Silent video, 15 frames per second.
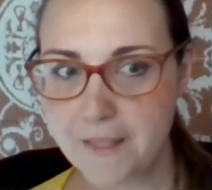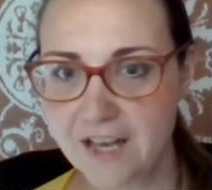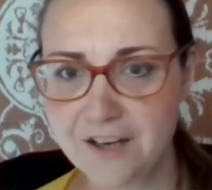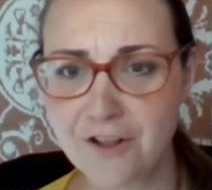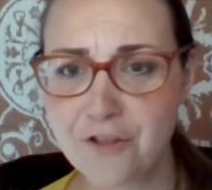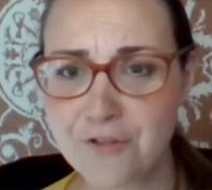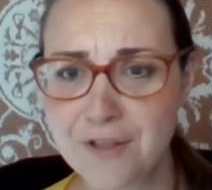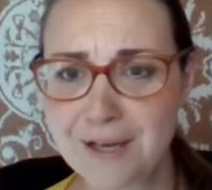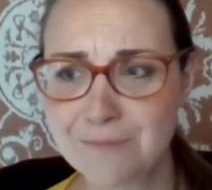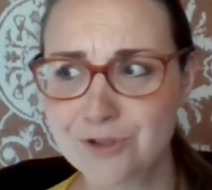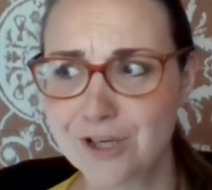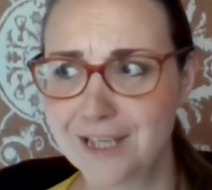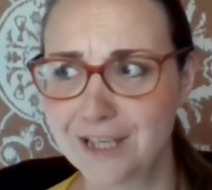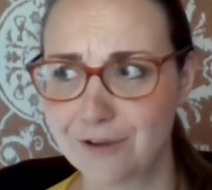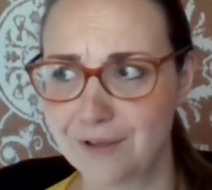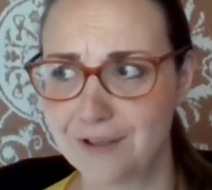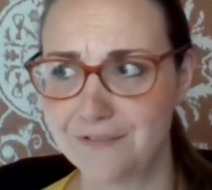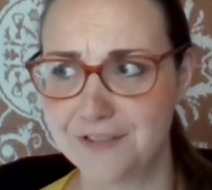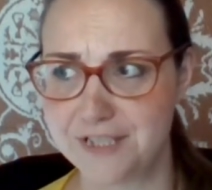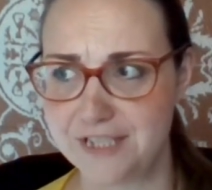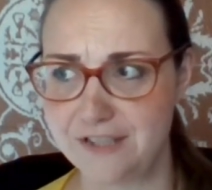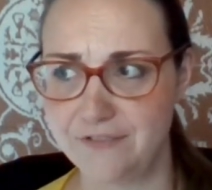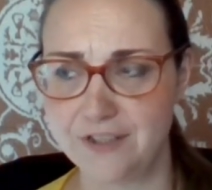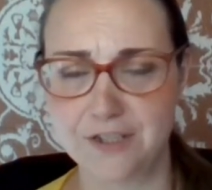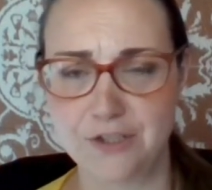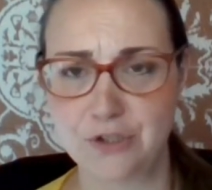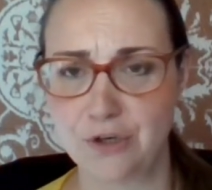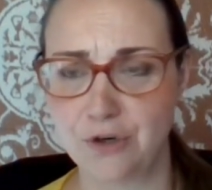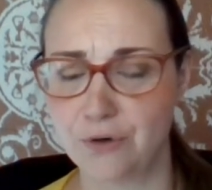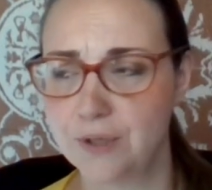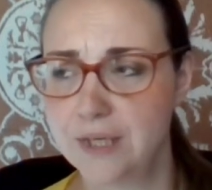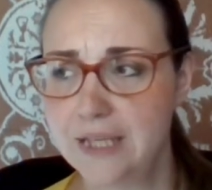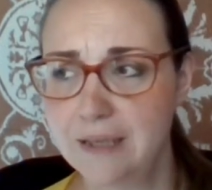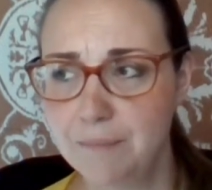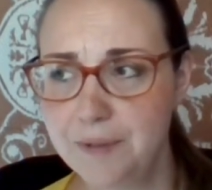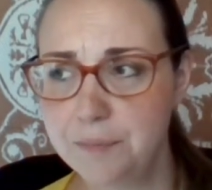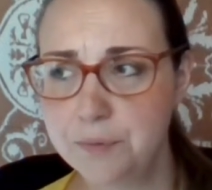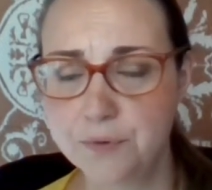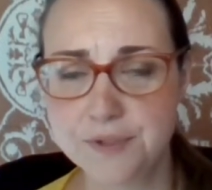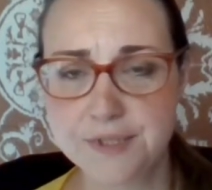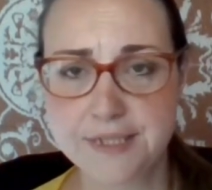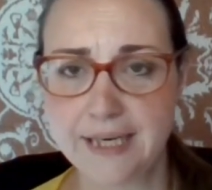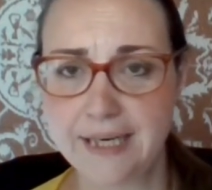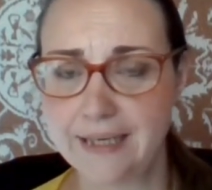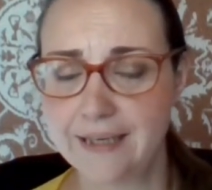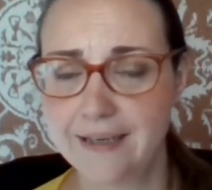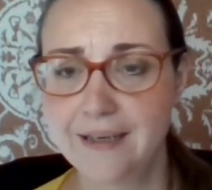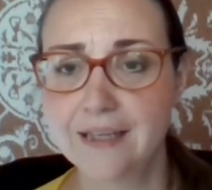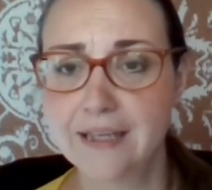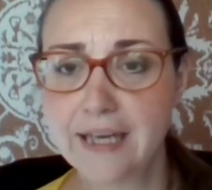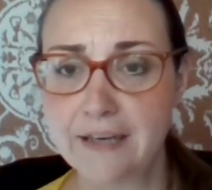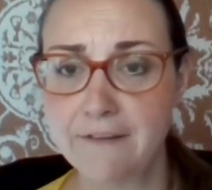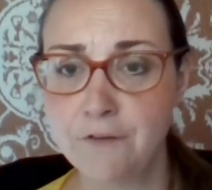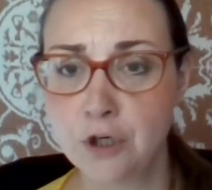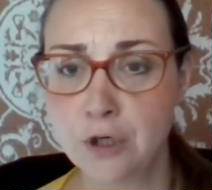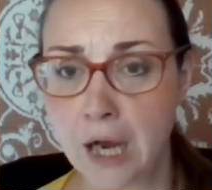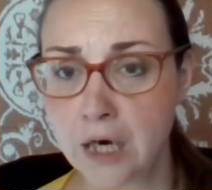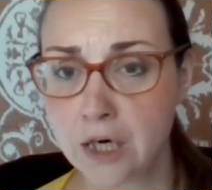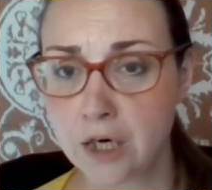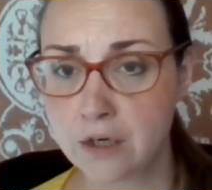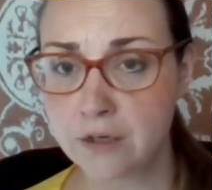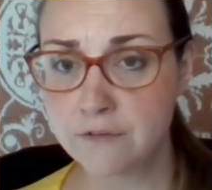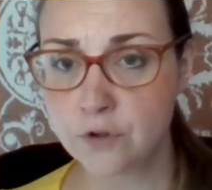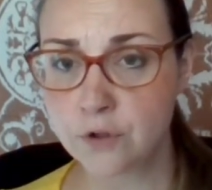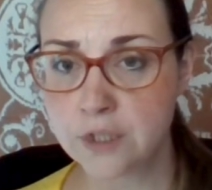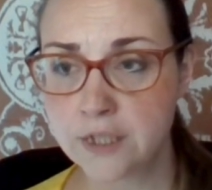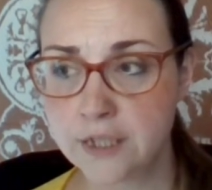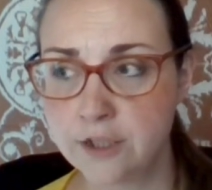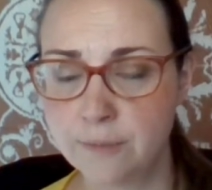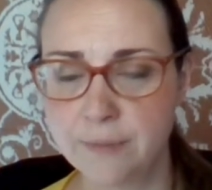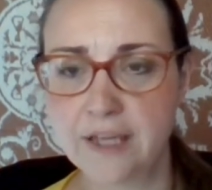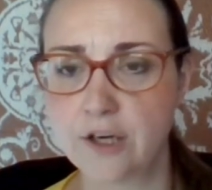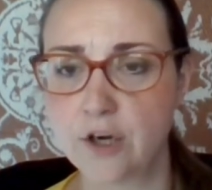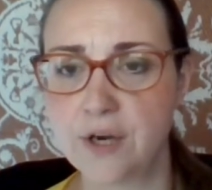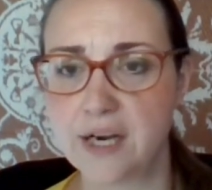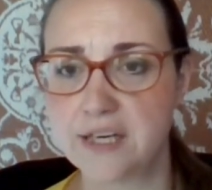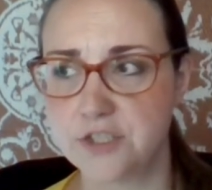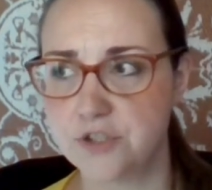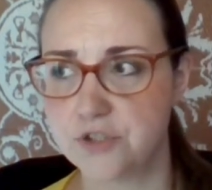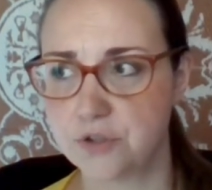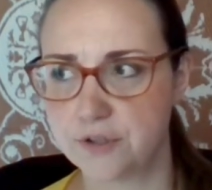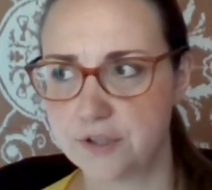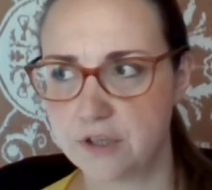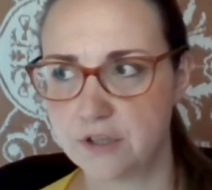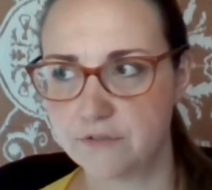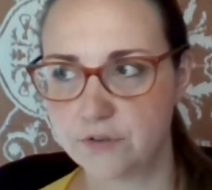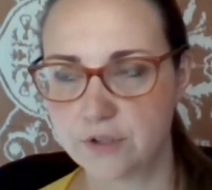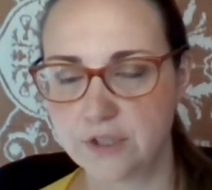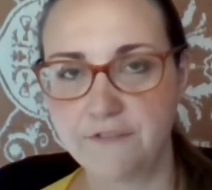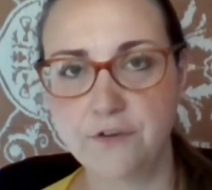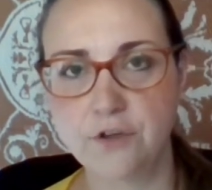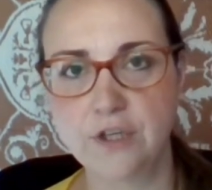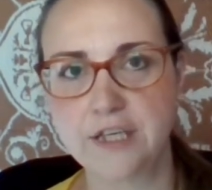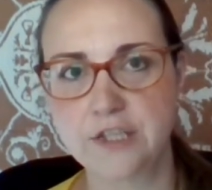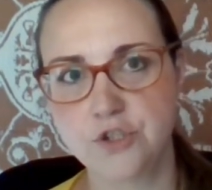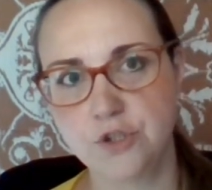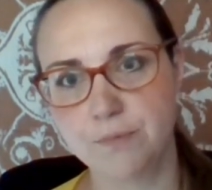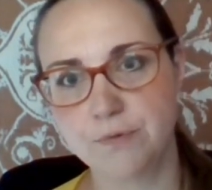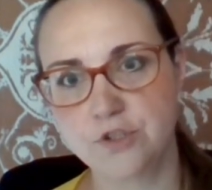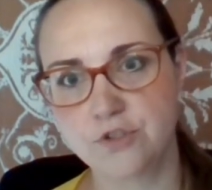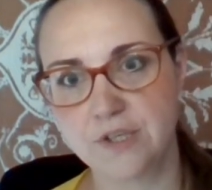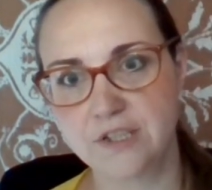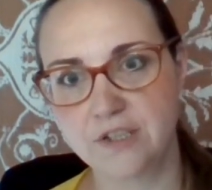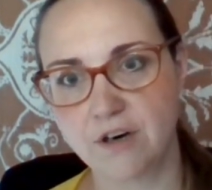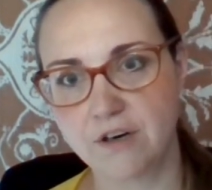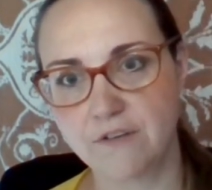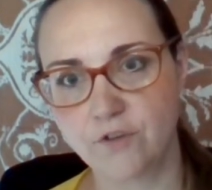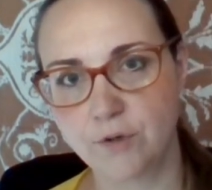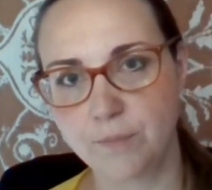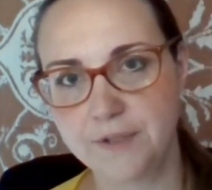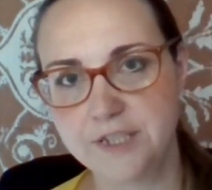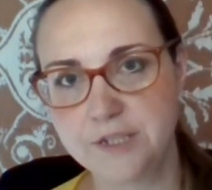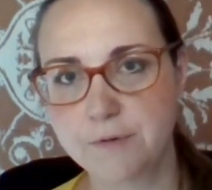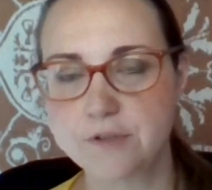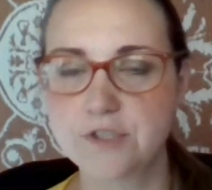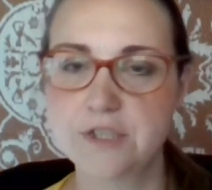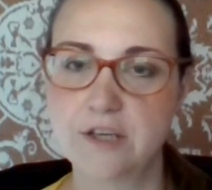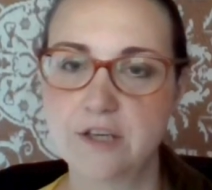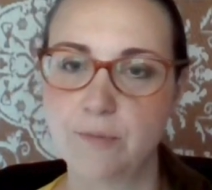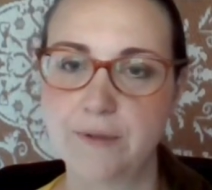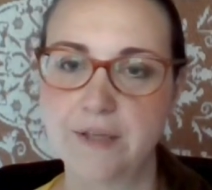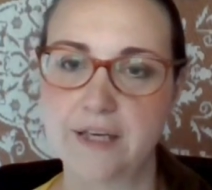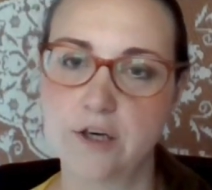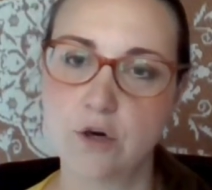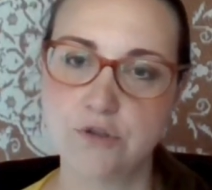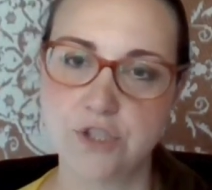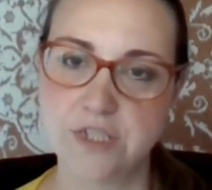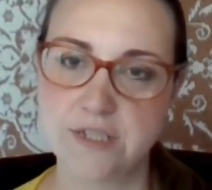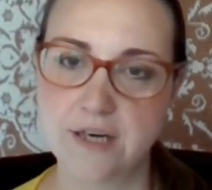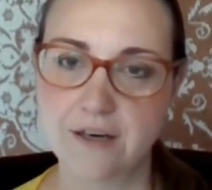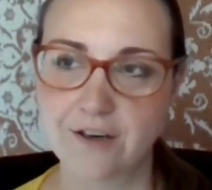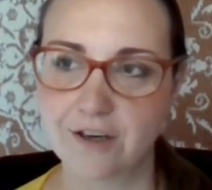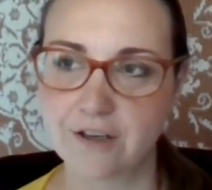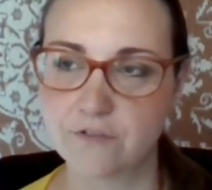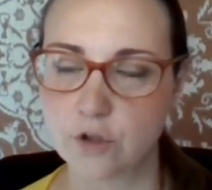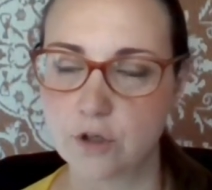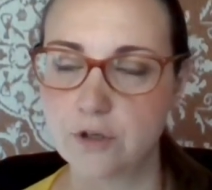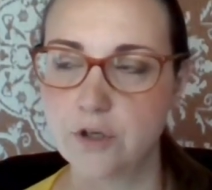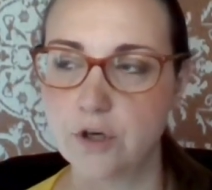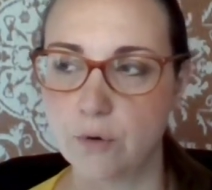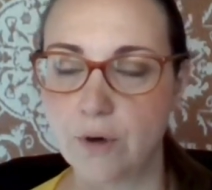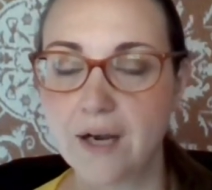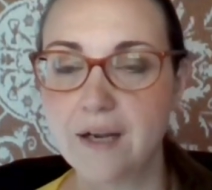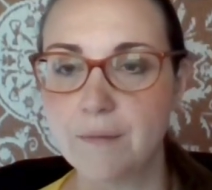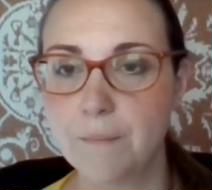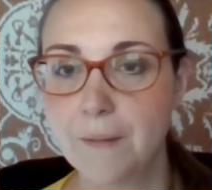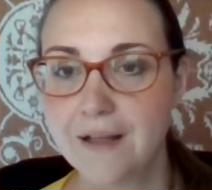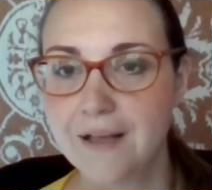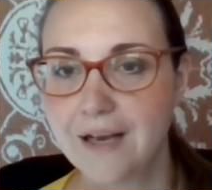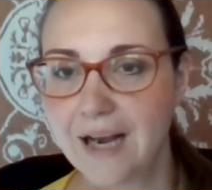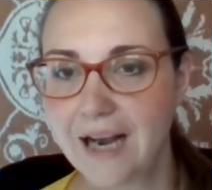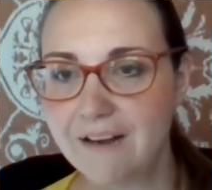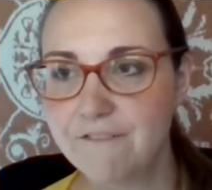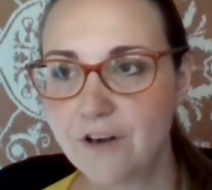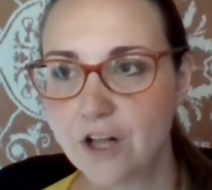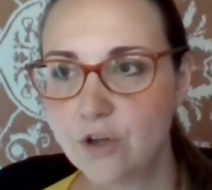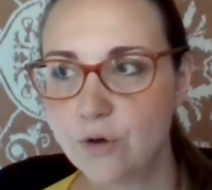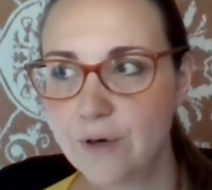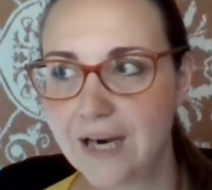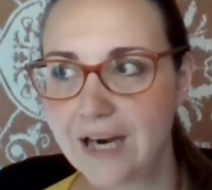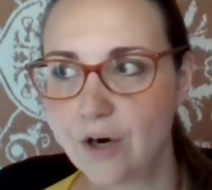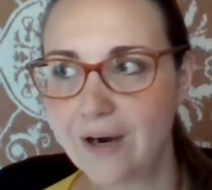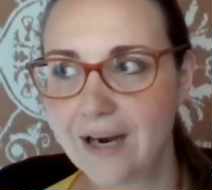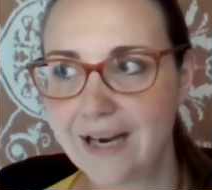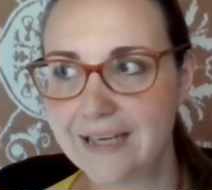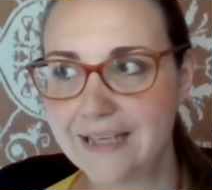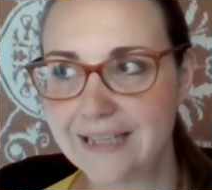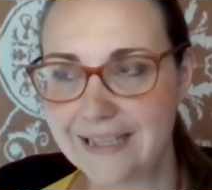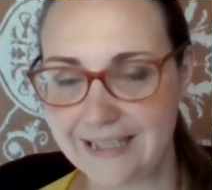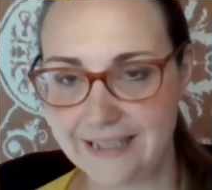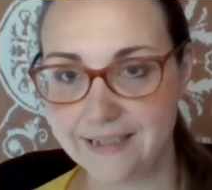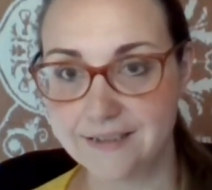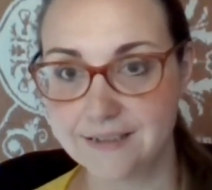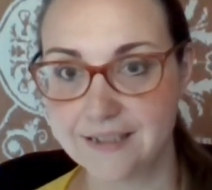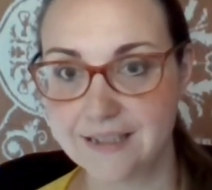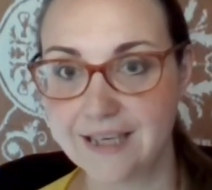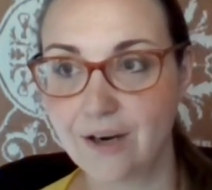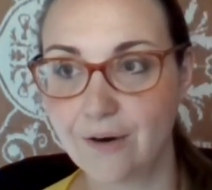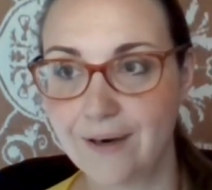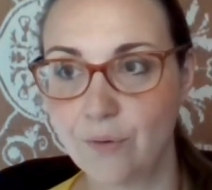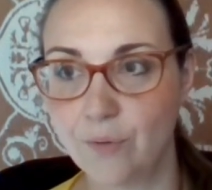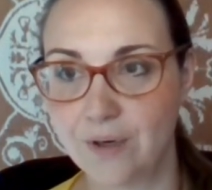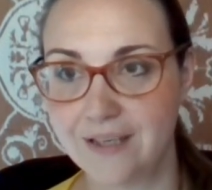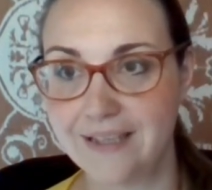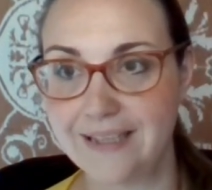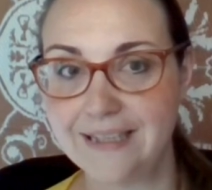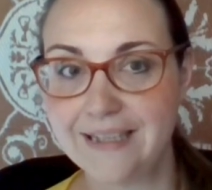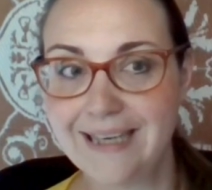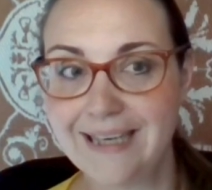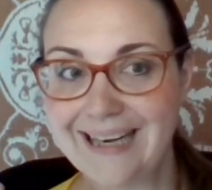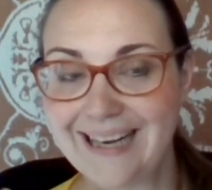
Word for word: Another thing I'm trying to get rid of is stevia. So people will say, like, if you're not carnivore, you'd be like, oh yeah, she's totally carnivore. If you're like a super strict carnivore police person, they would be like, oh, she's not carnivore. No, I I follow how I can eat and how I want to eat.